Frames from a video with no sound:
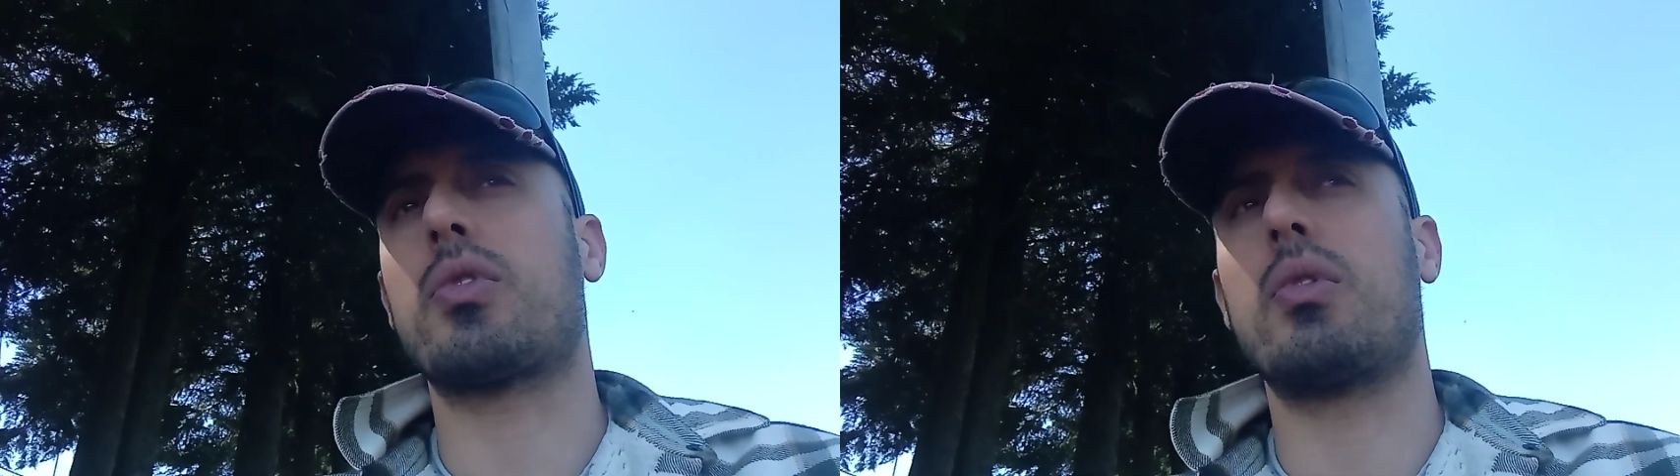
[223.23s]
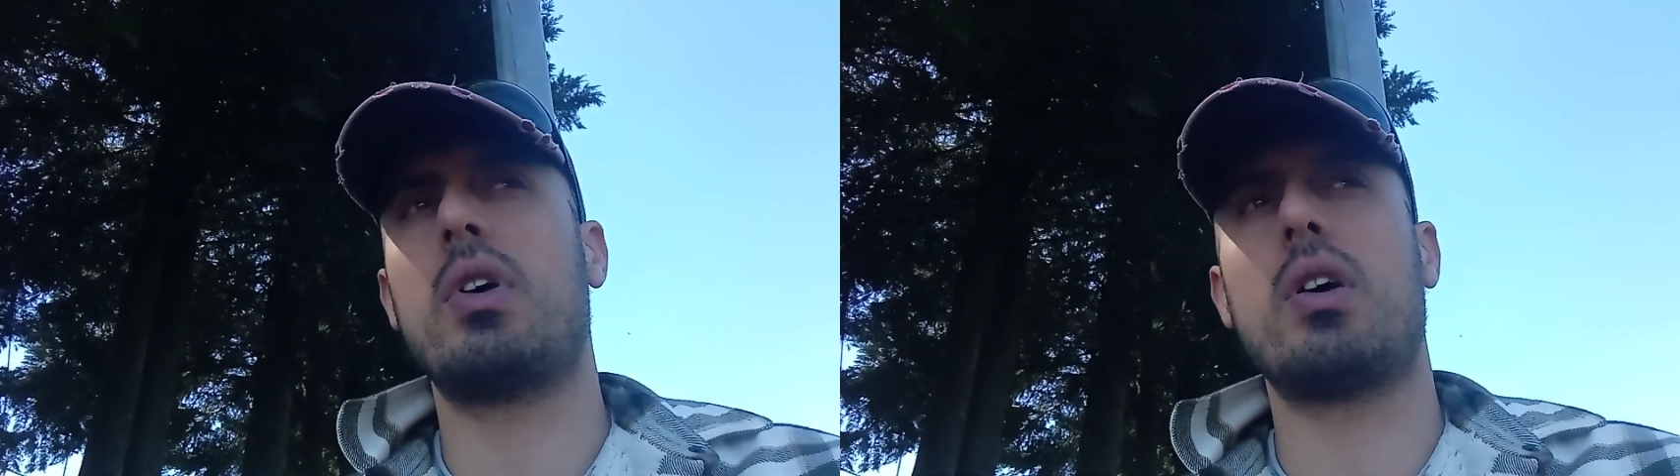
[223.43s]

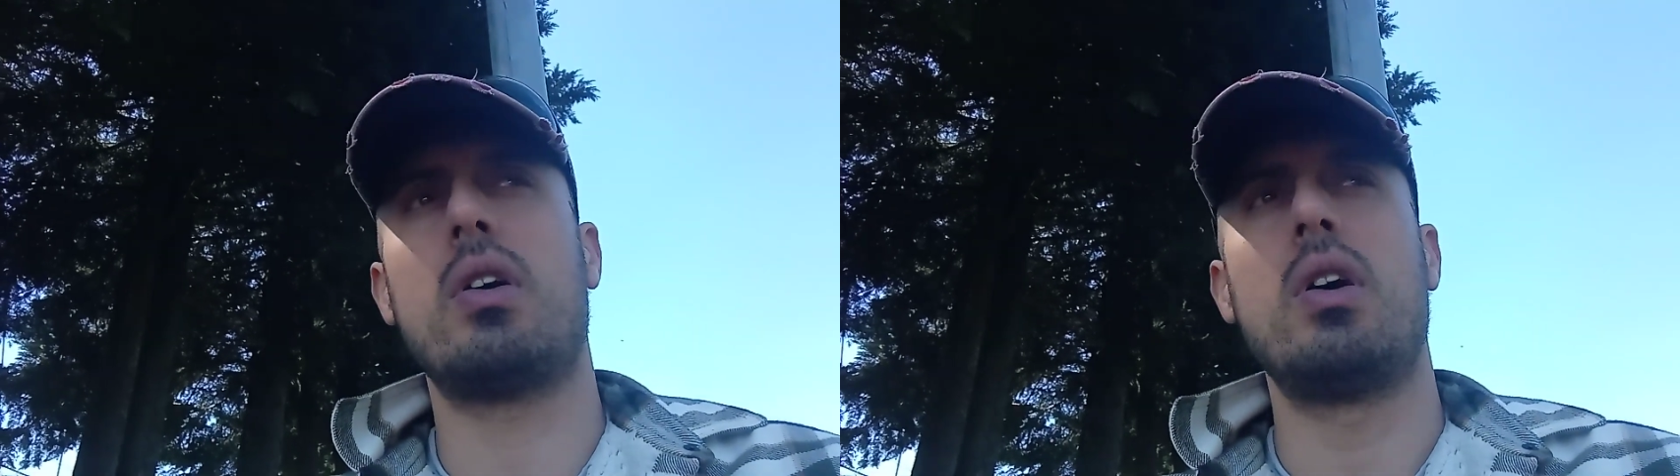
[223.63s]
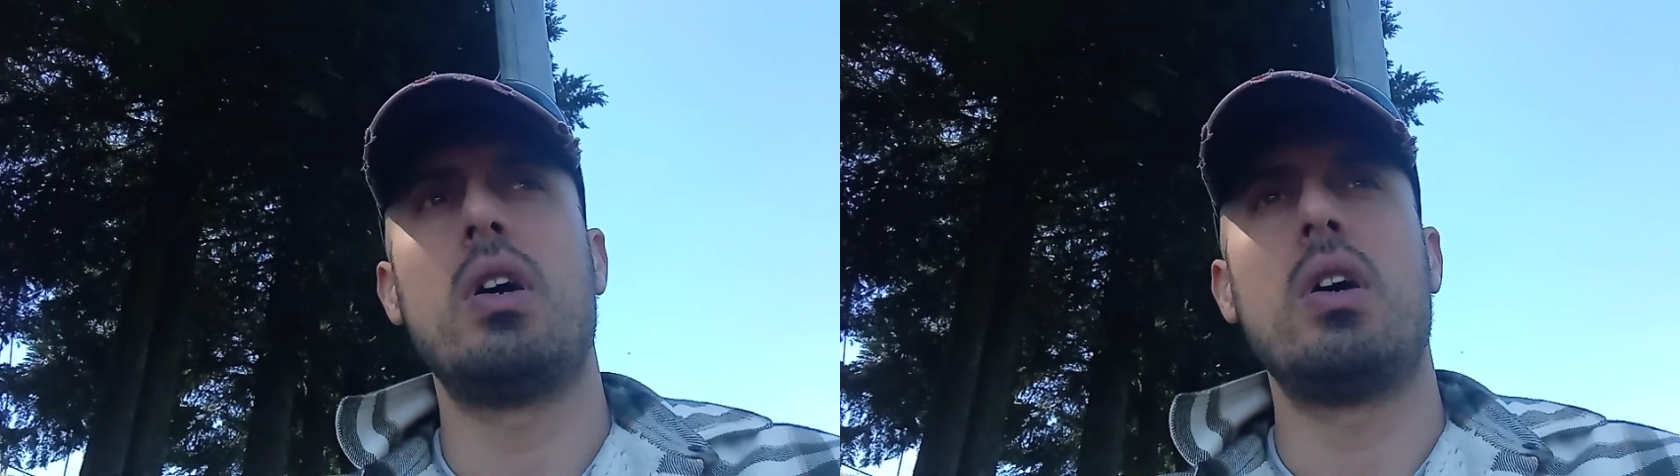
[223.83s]
Korea
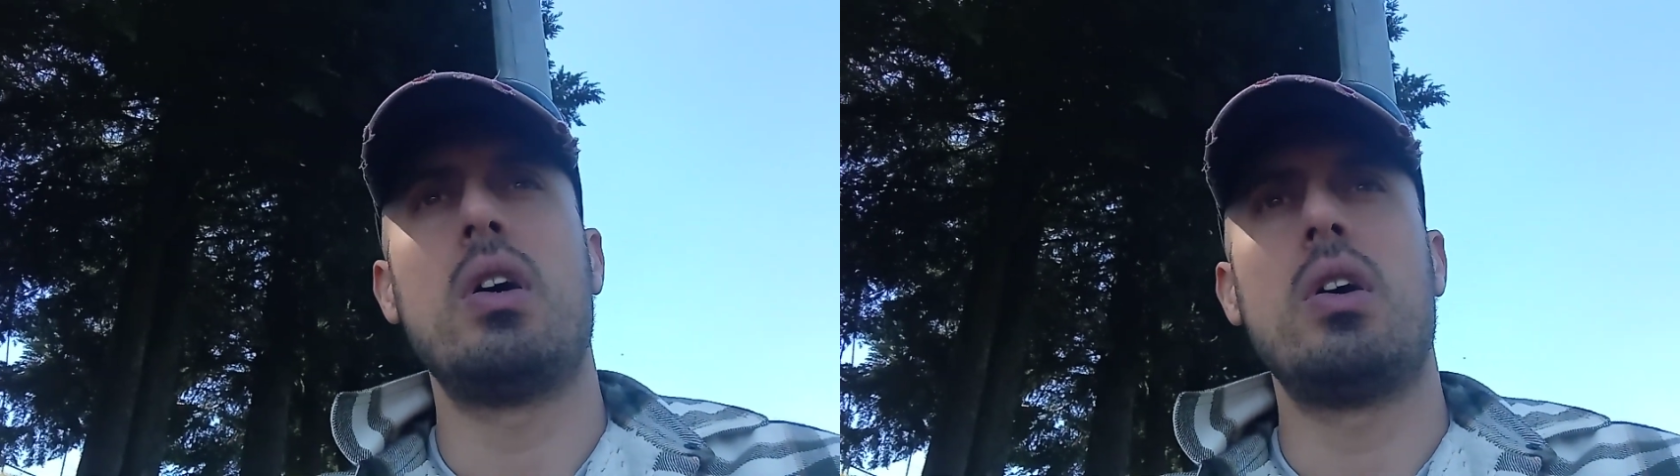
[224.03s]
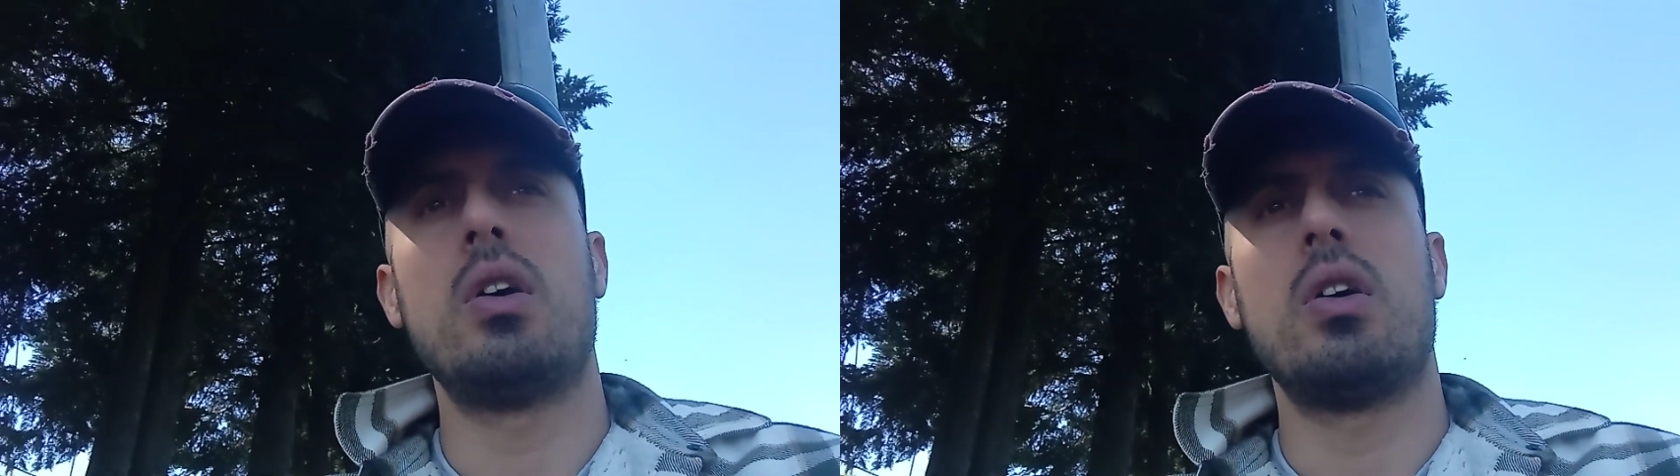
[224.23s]

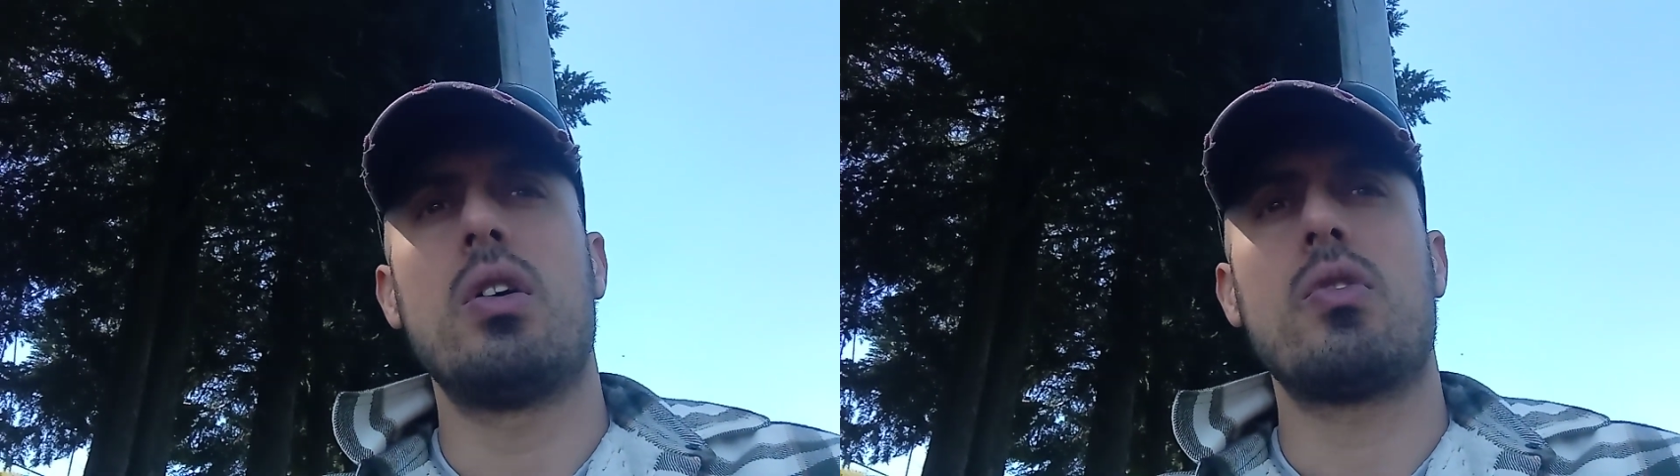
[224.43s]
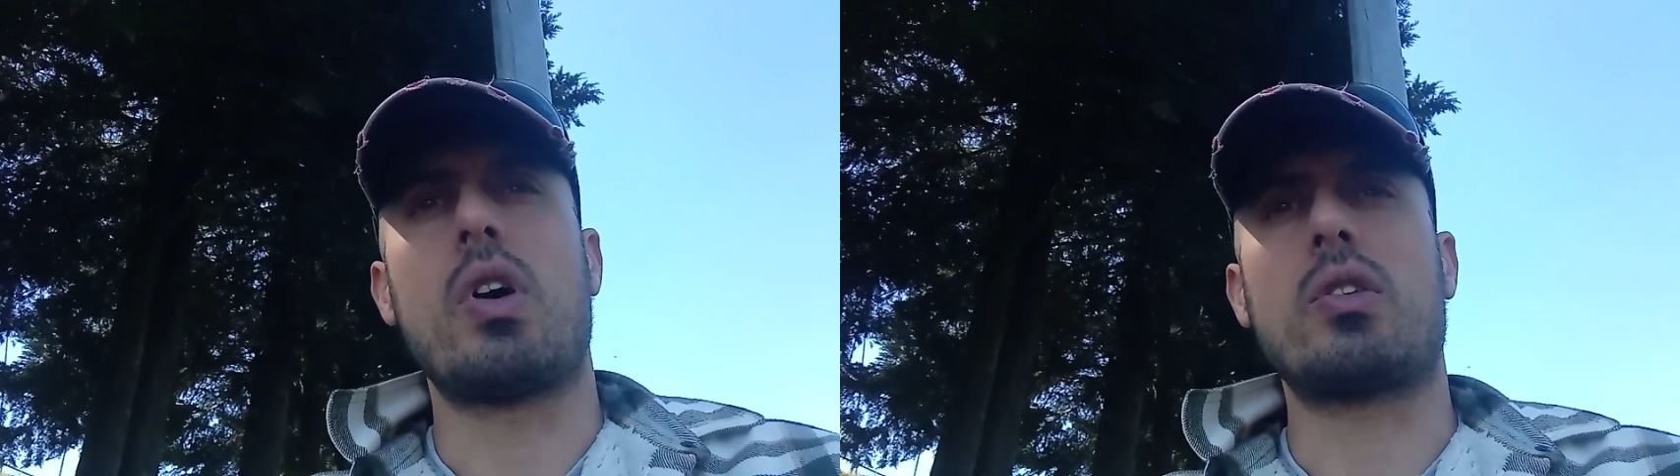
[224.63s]

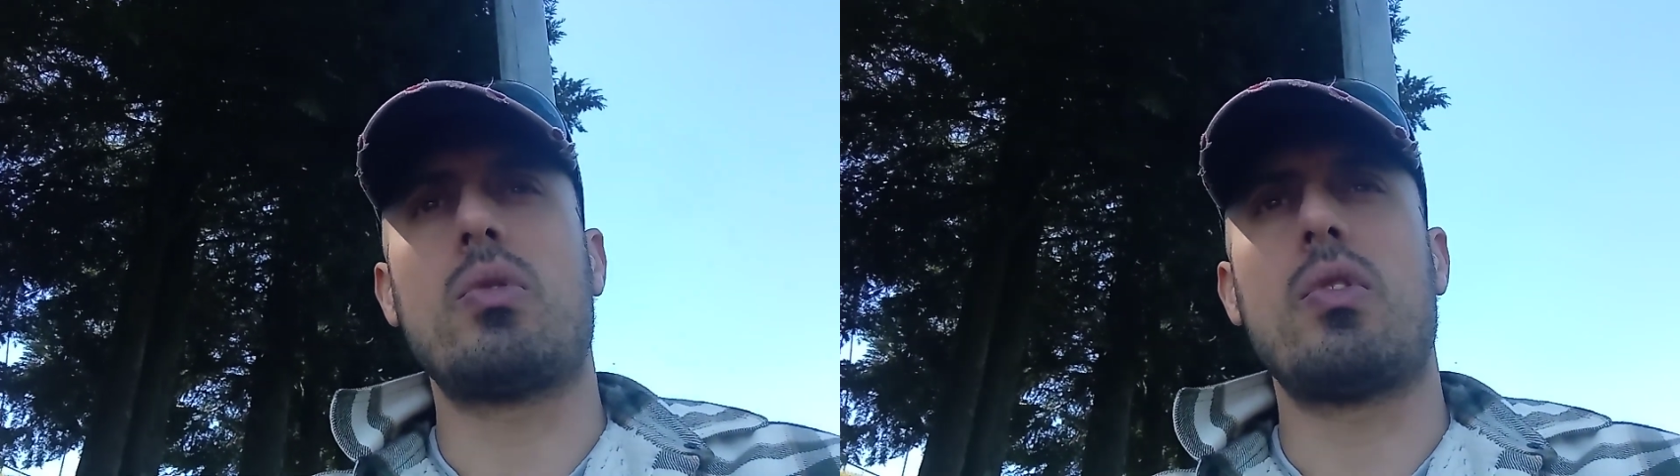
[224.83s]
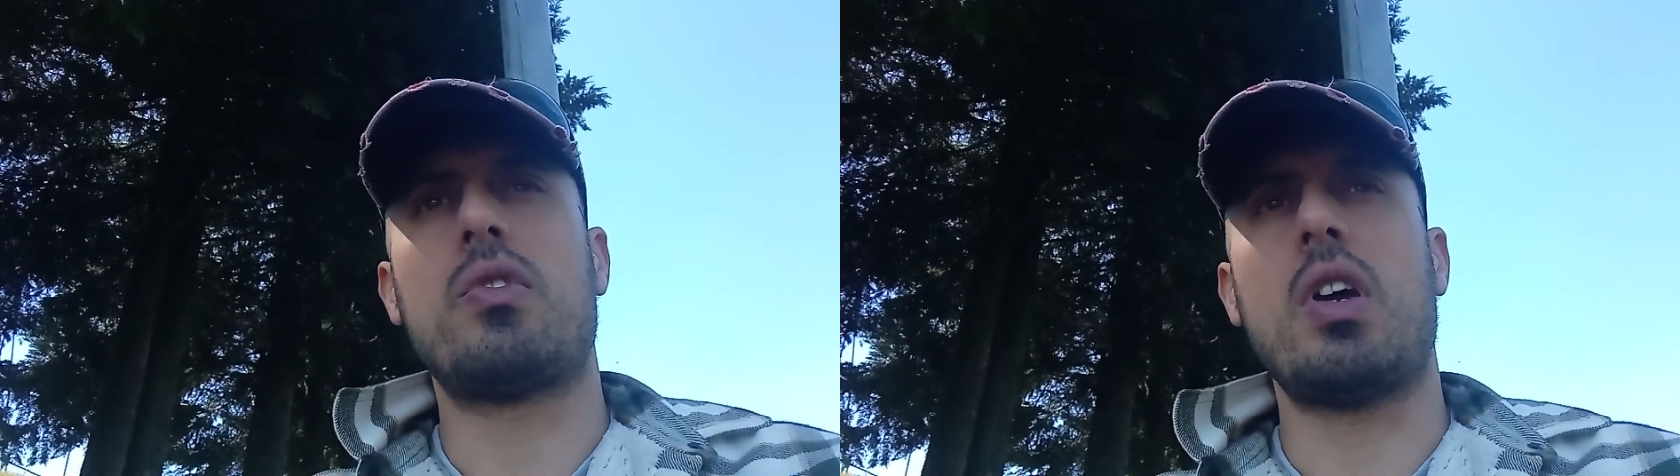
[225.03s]
trying to do
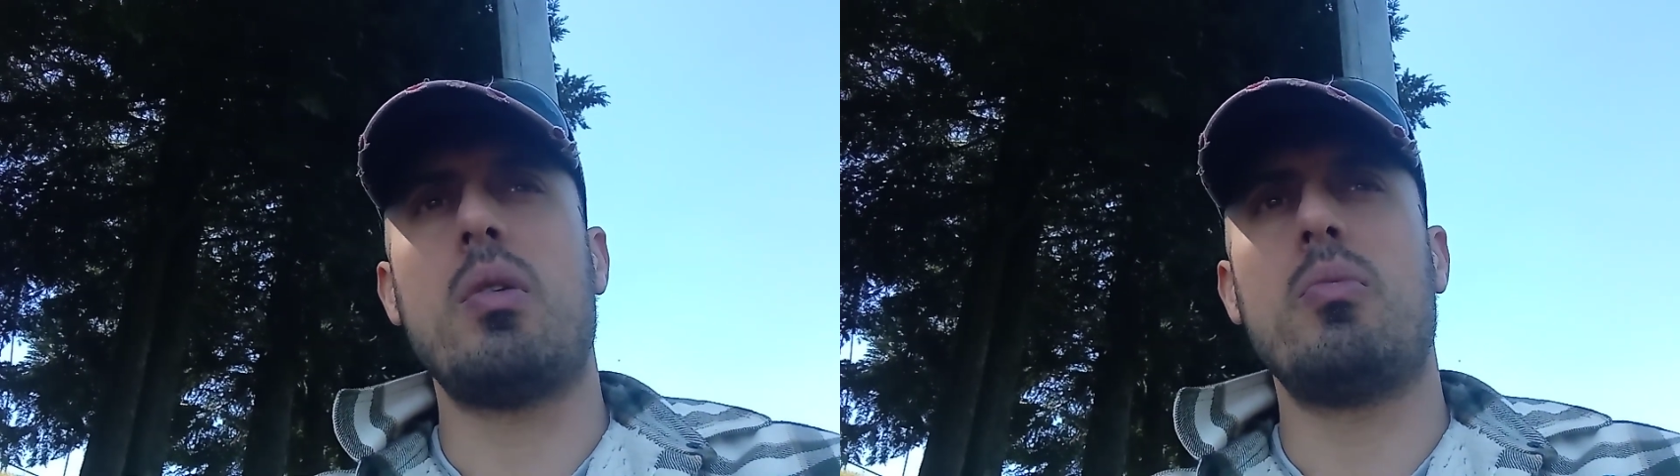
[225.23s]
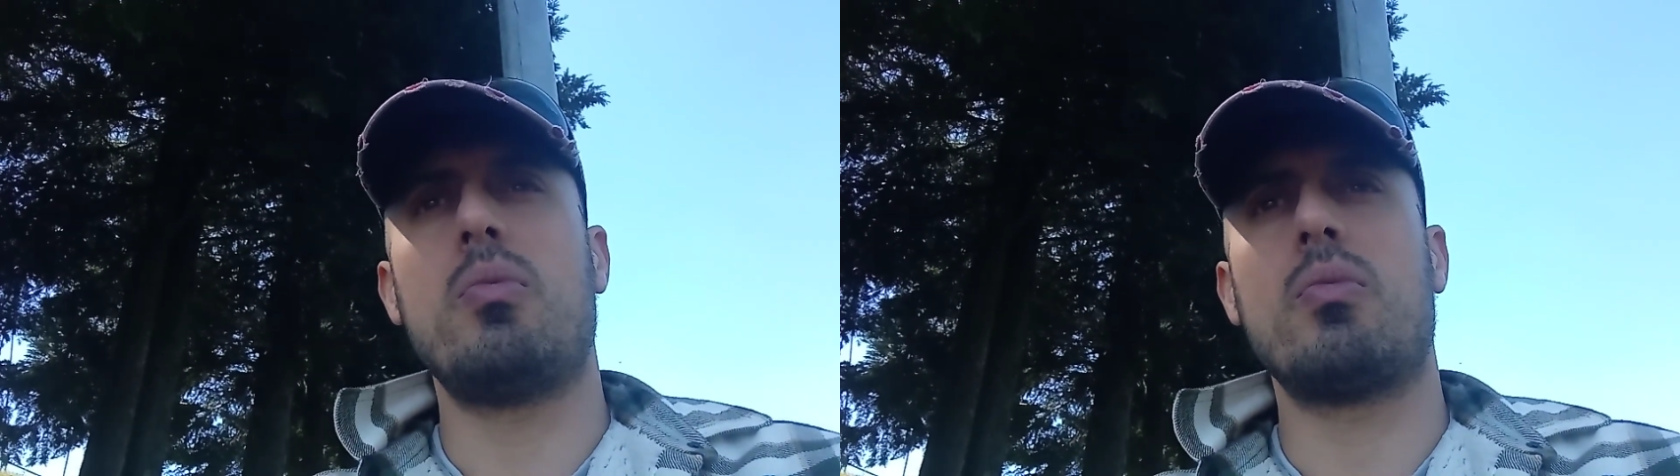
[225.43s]
the
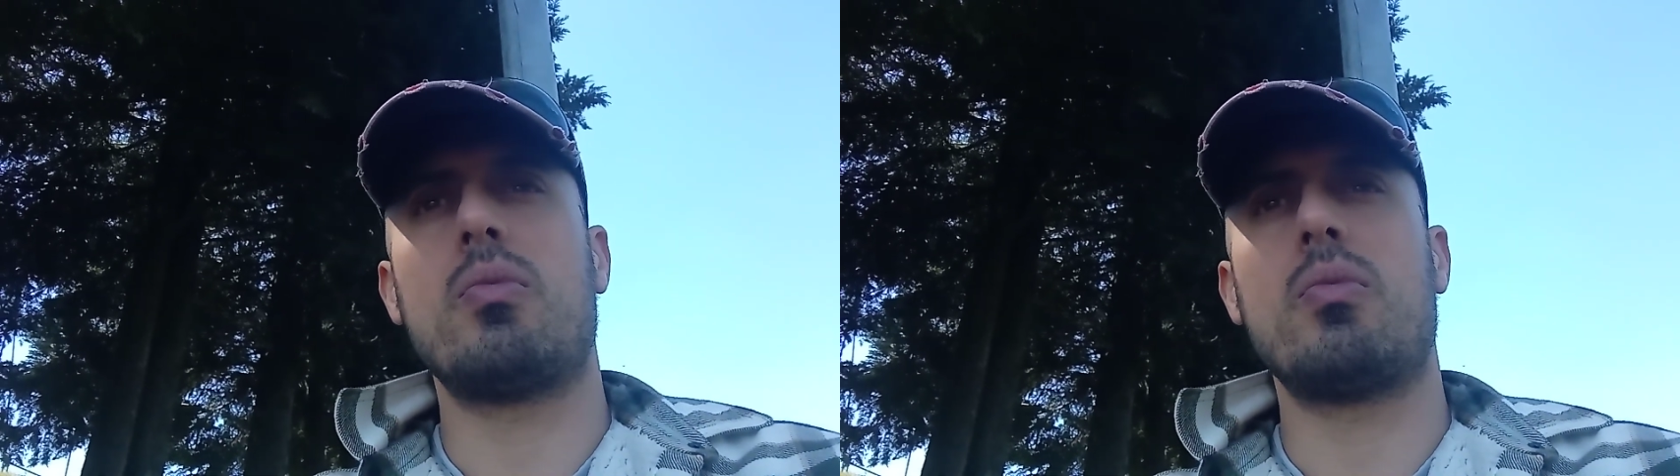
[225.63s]
same,